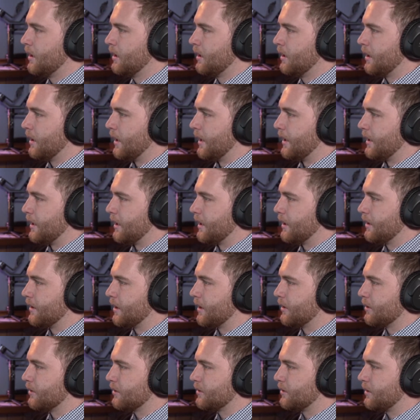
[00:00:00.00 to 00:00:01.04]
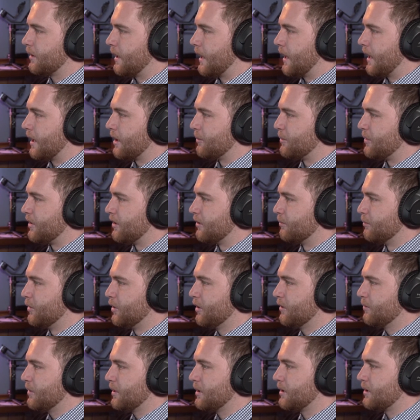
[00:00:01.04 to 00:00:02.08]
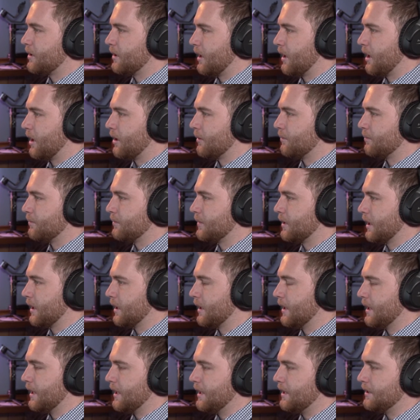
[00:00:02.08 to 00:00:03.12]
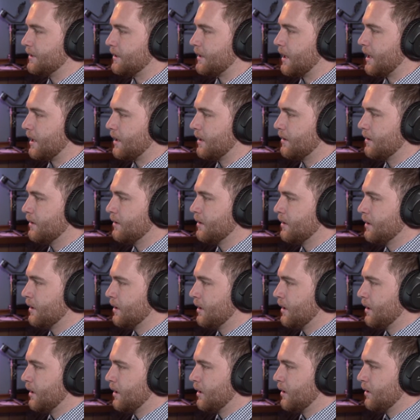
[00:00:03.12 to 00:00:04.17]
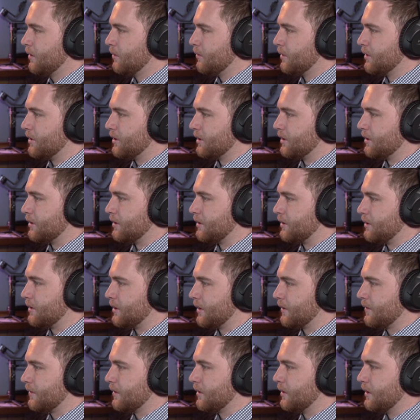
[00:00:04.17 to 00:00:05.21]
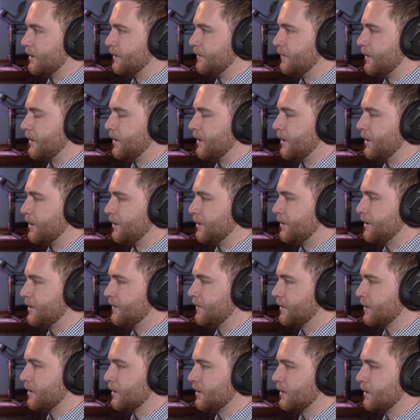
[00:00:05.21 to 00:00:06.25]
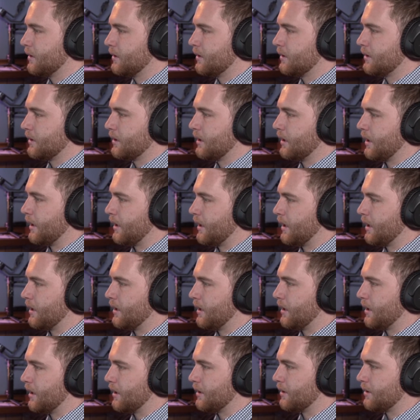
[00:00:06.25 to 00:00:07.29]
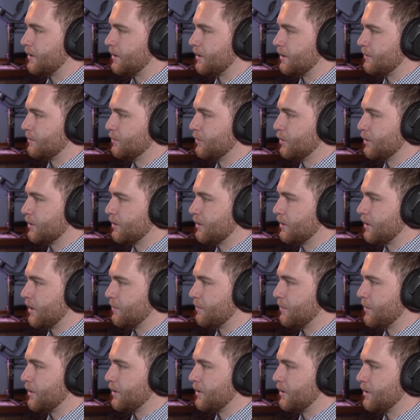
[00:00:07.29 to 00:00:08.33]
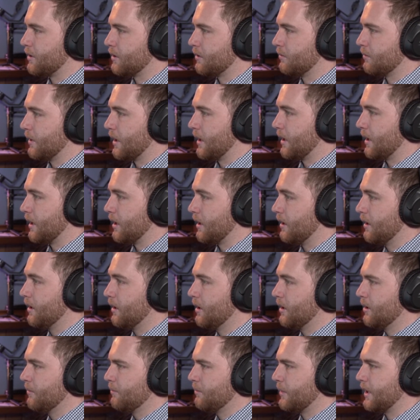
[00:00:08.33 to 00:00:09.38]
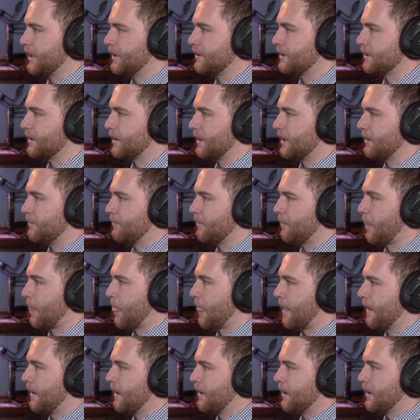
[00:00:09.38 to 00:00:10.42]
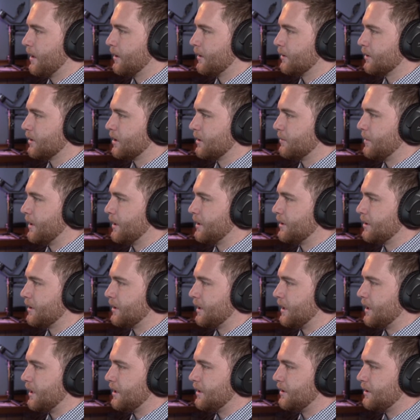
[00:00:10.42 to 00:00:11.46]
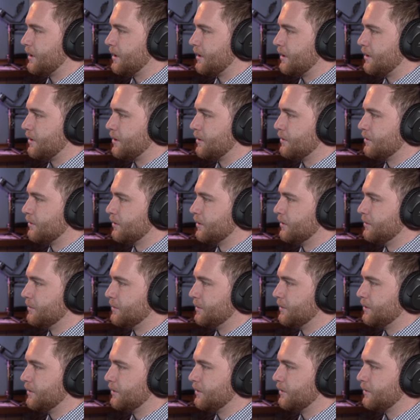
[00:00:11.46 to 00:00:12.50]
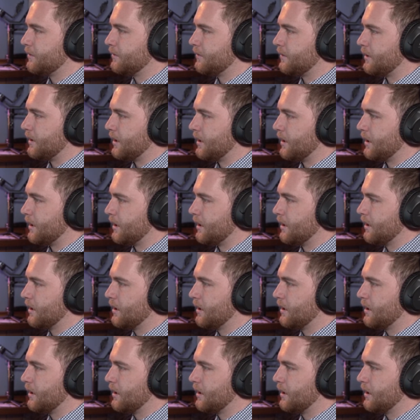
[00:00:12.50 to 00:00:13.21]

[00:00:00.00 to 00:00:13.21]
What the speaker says: Again, they also add a bit of movement to help kind of ease that in, which is definitely very useful. Again, here, this is more stop motion where he picks it up. It also makes it easy to remove the